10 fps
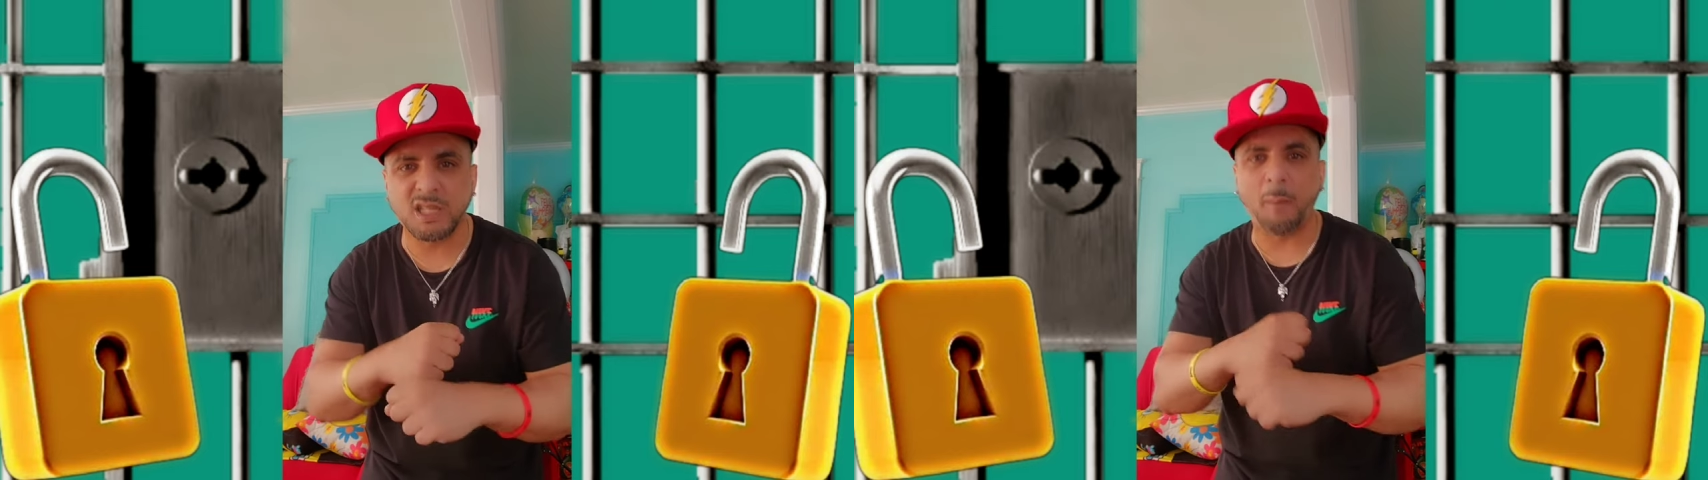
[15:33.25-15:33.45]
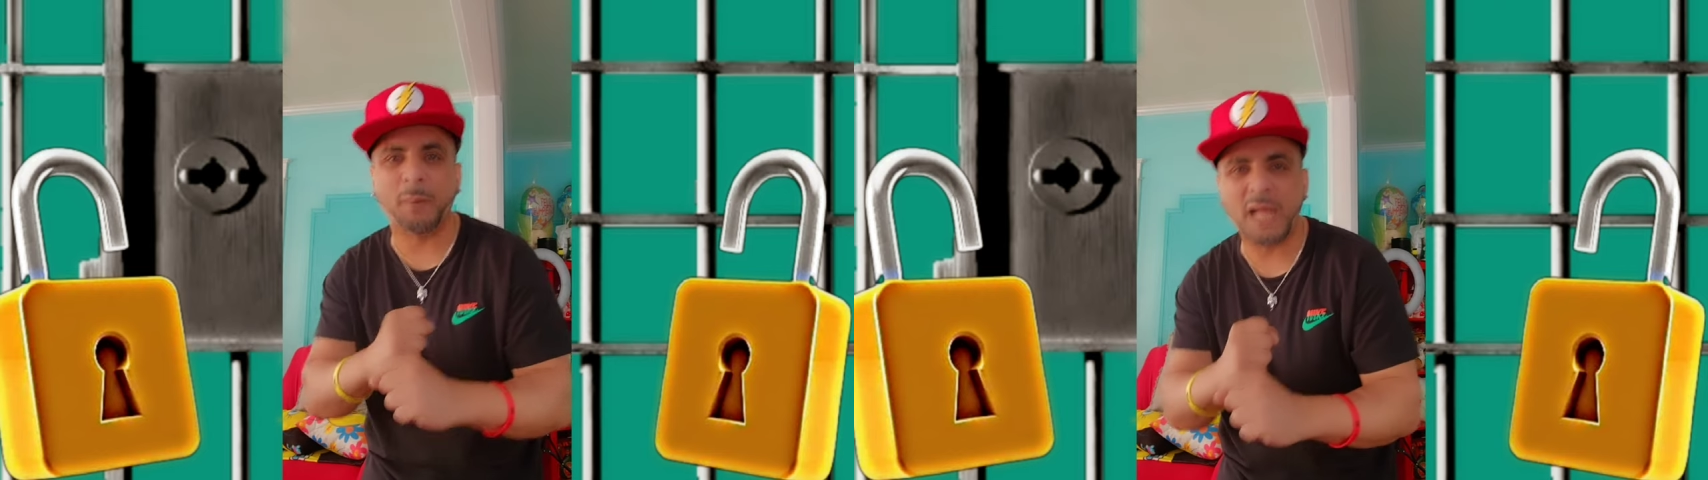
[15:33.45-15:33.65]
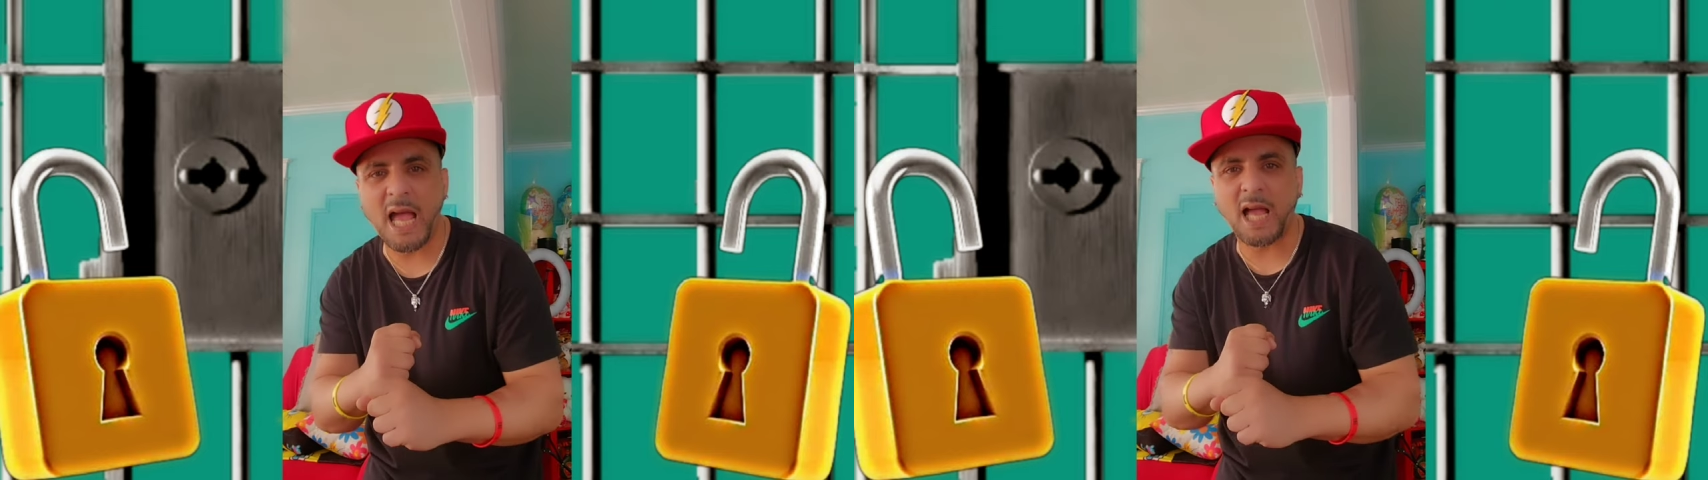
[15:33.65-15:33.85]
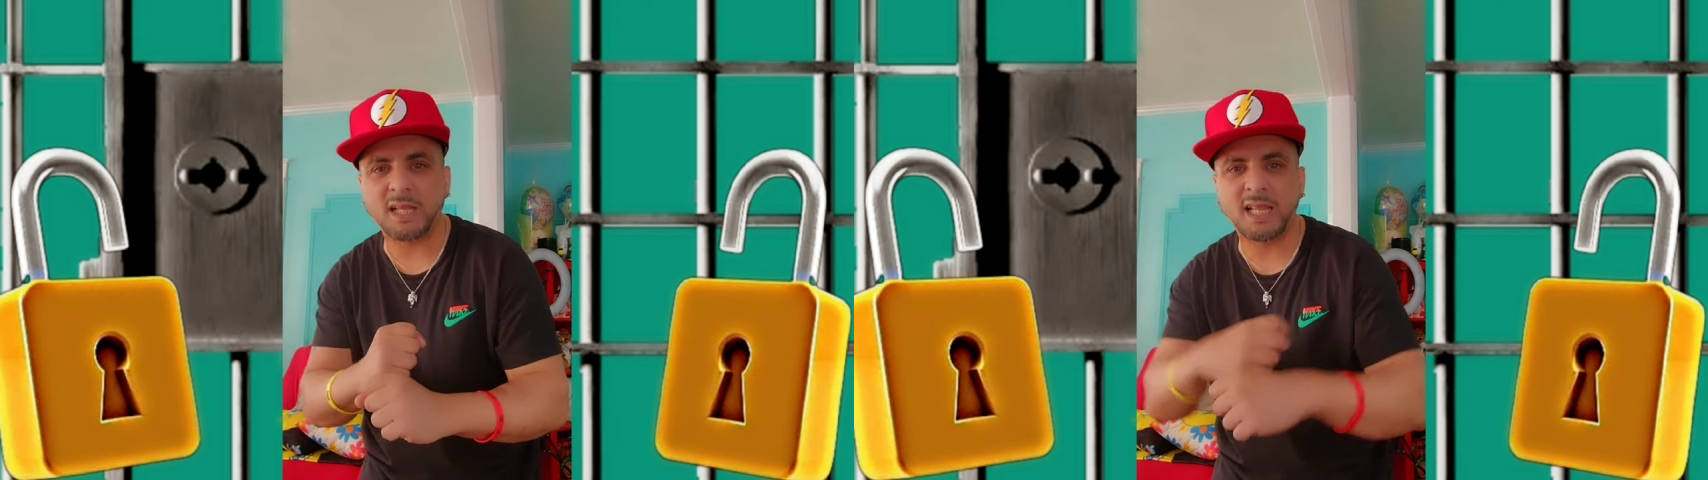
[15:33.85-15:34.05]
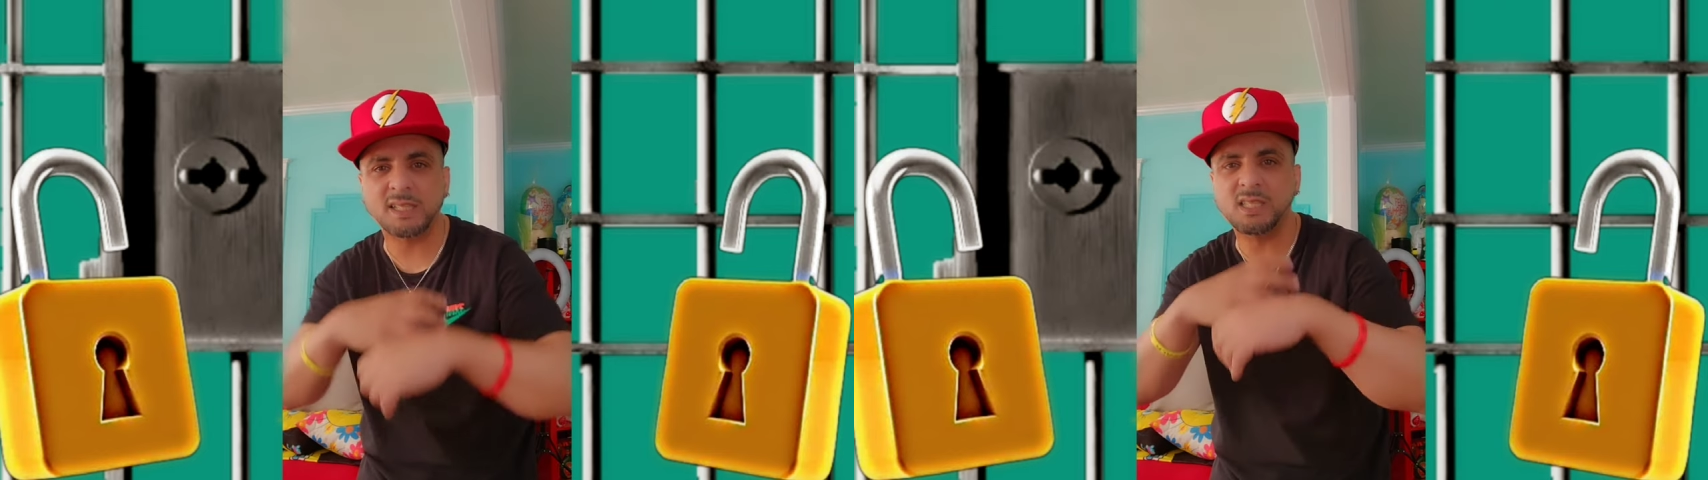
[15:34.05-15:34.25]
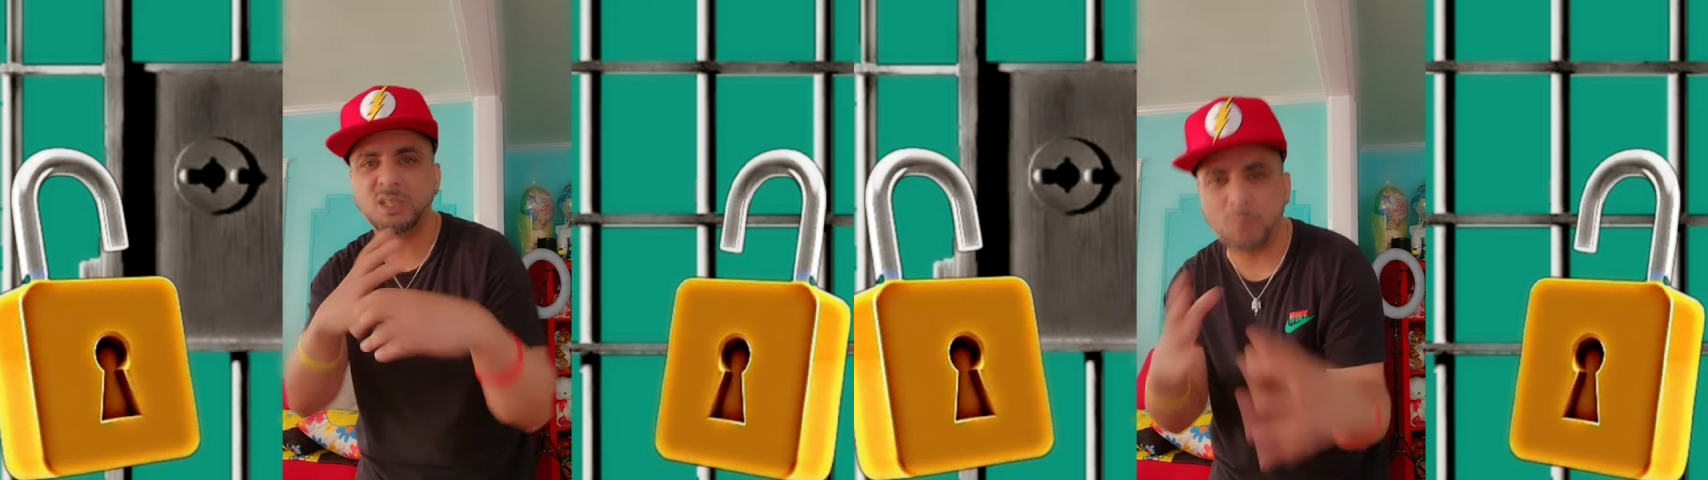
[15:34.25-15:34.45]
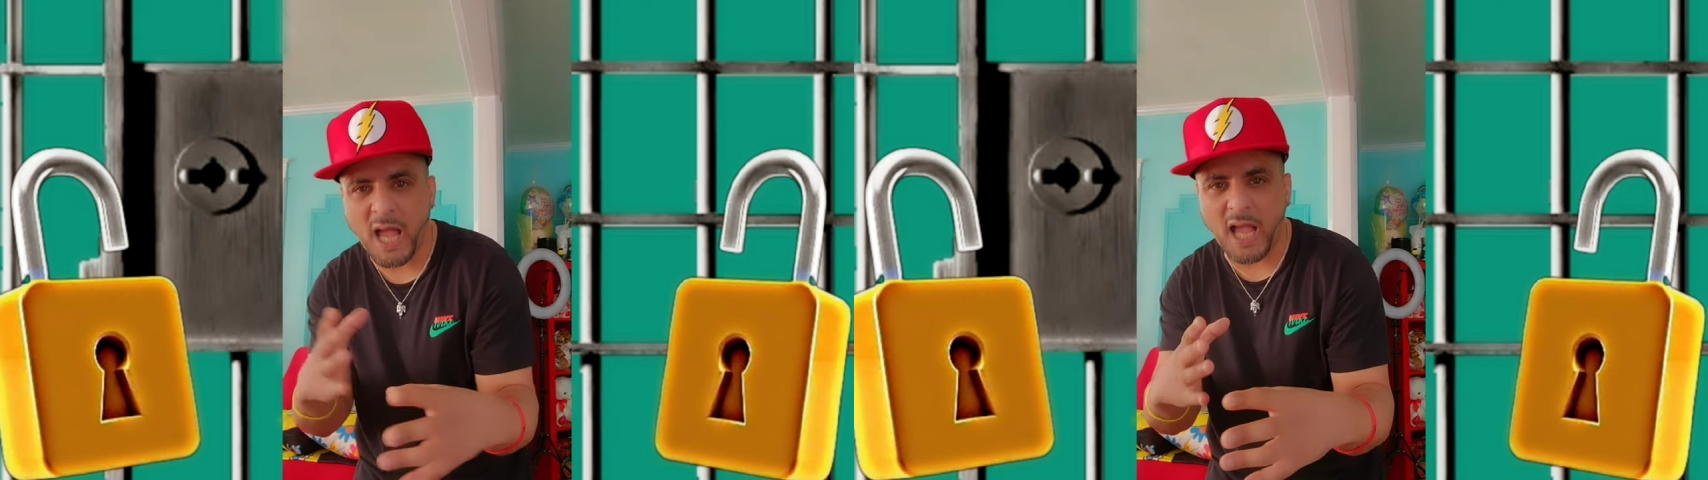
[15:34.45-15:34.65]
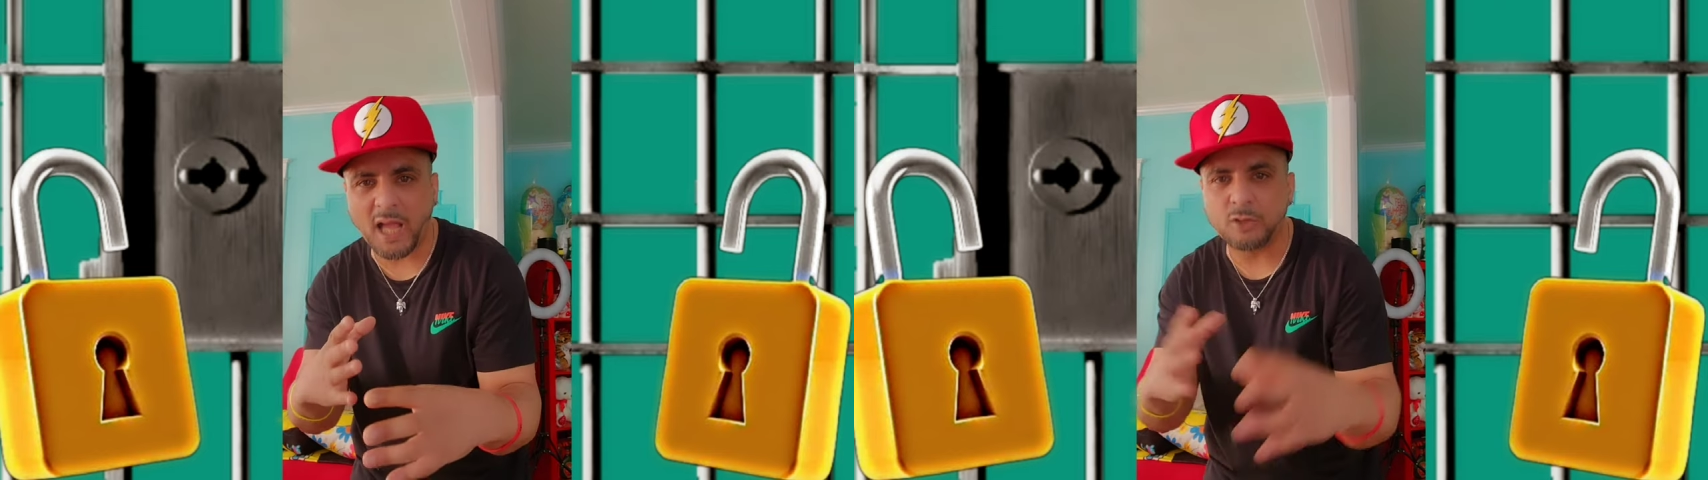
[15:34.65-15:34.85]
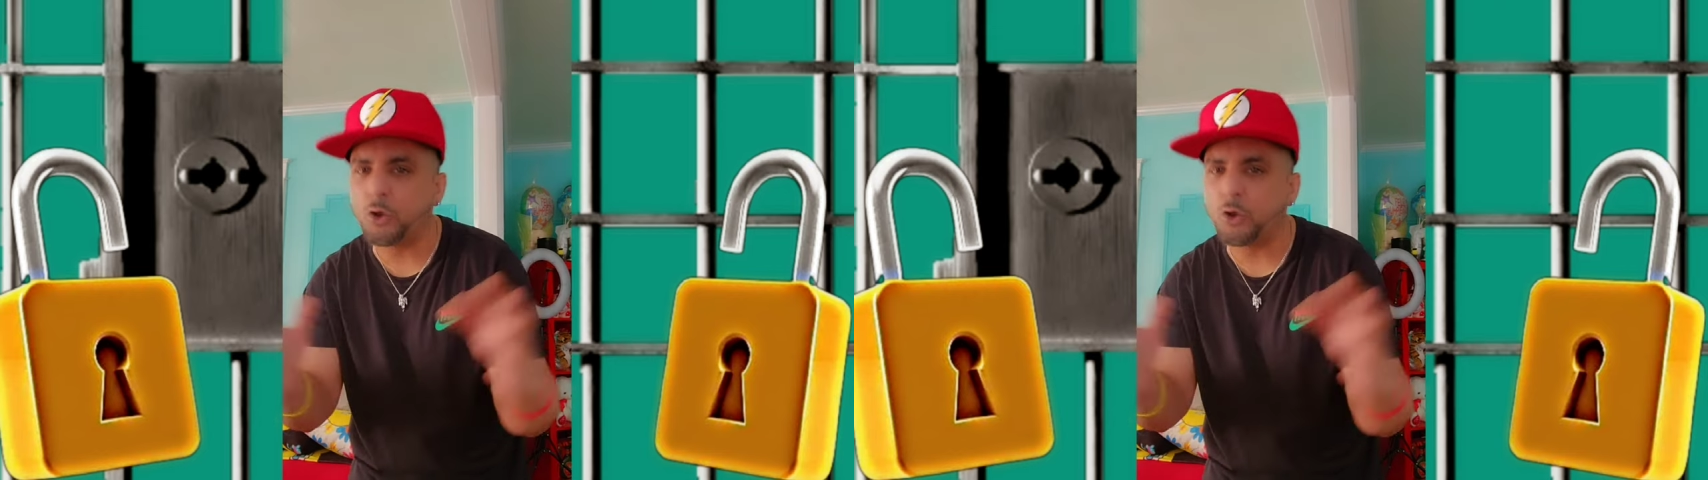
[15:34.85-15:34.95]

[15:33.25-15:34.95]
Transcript: the block, like the spot.